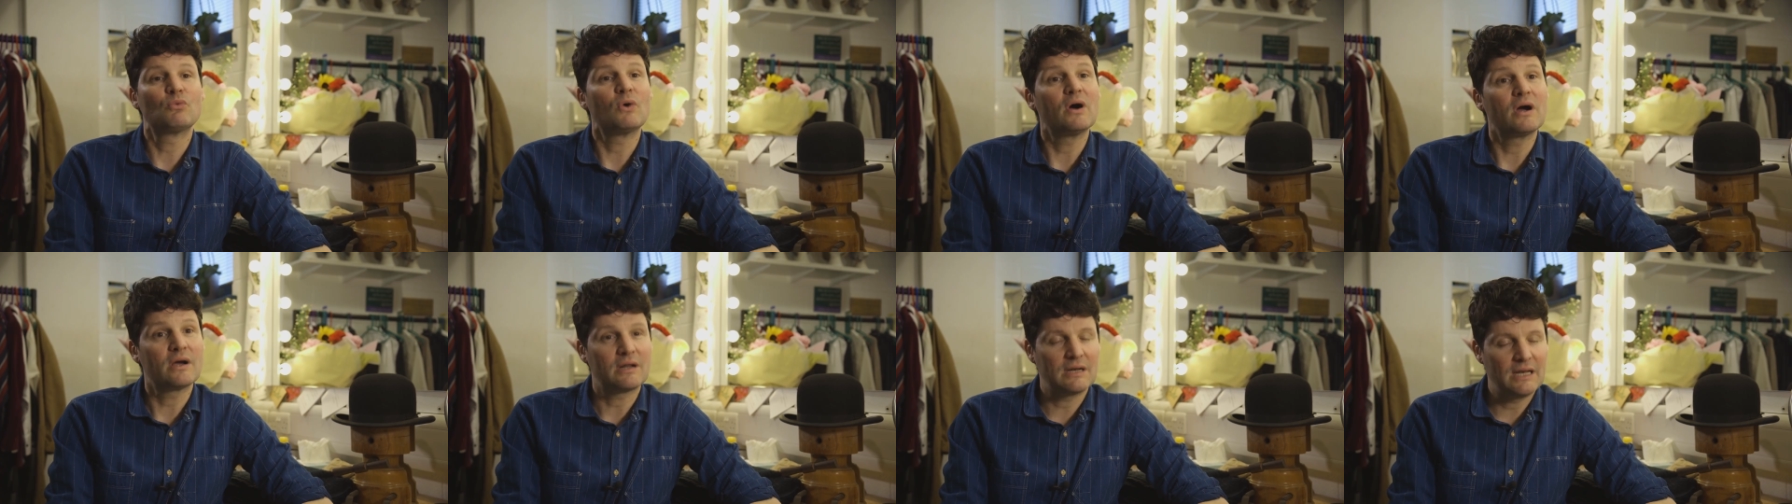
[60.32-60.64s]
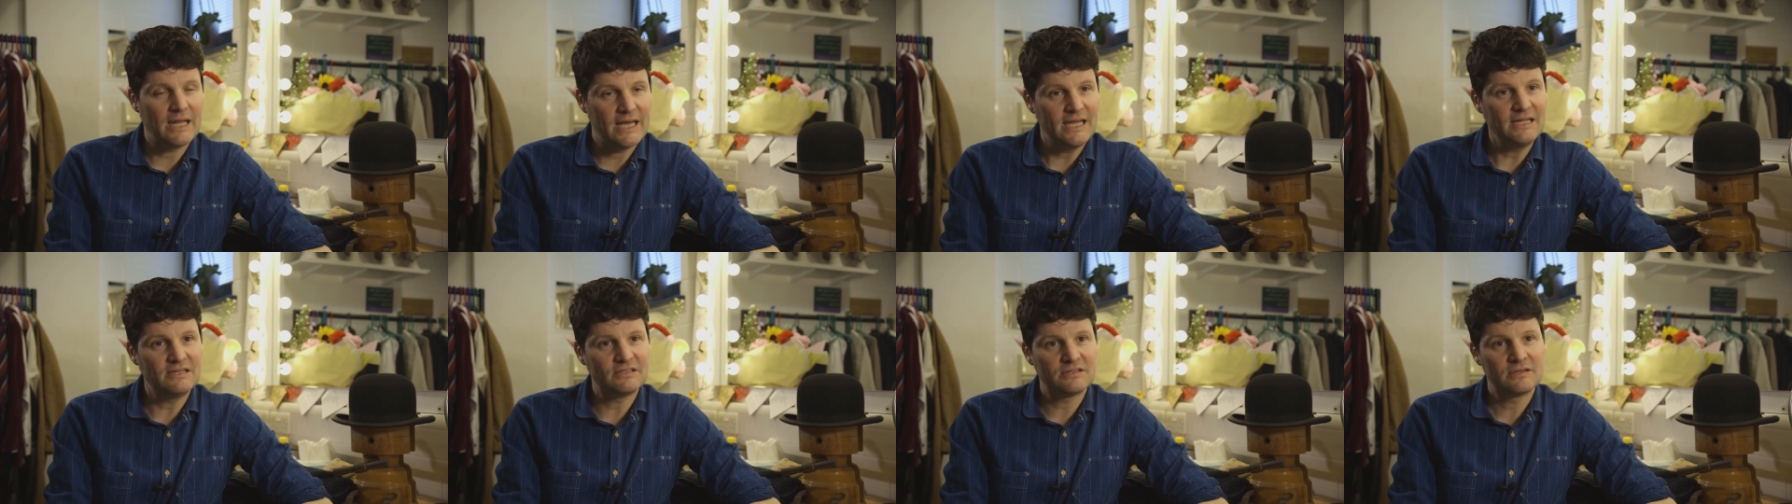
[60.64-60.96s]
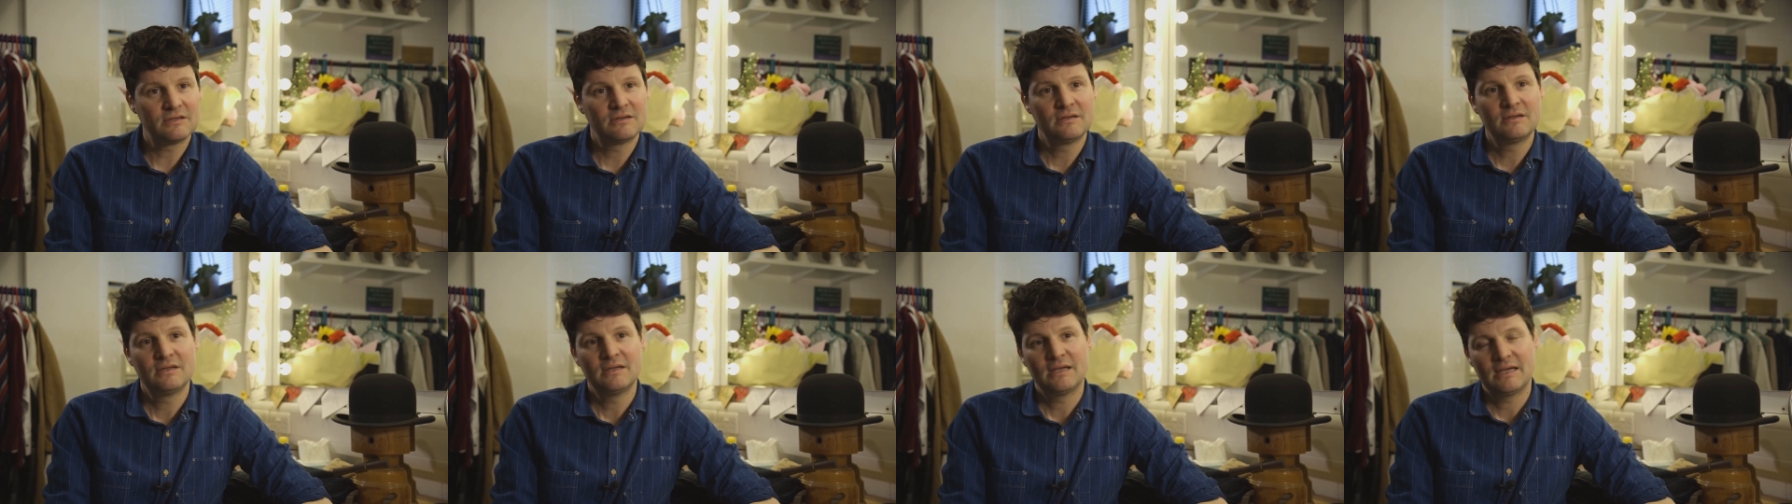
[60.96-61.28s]
work late,
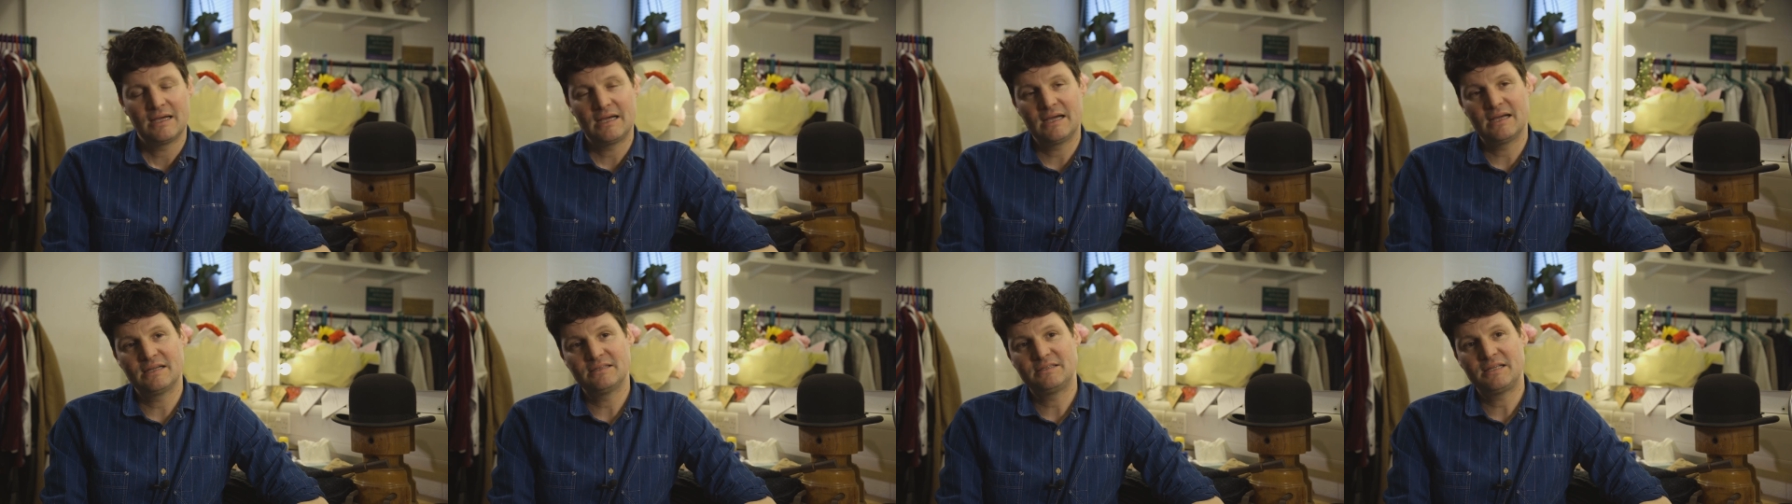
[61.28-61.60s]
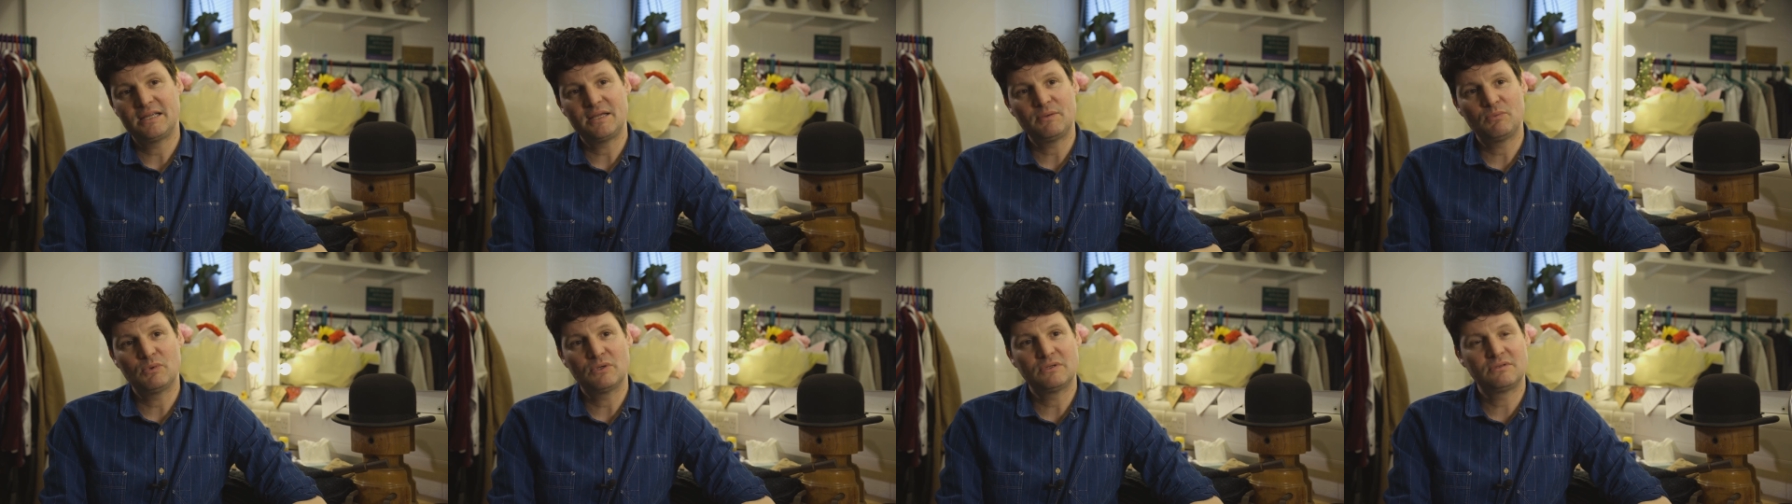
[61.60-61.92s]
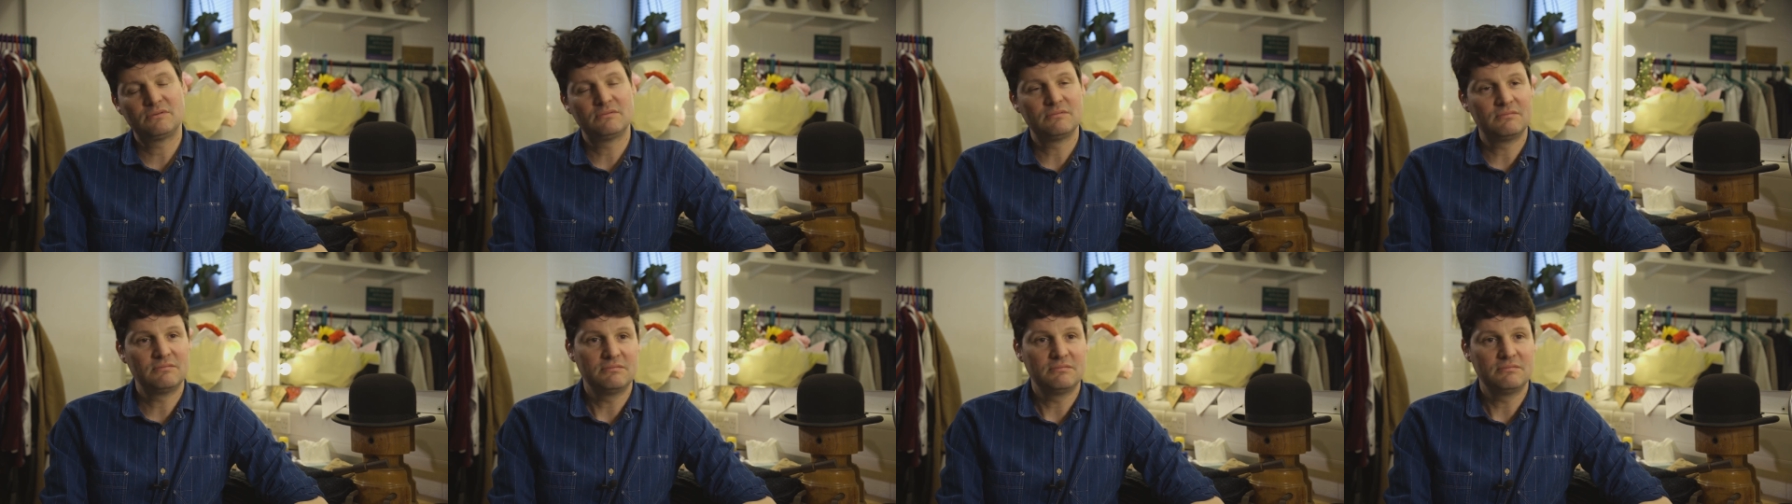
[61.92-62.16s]
and he would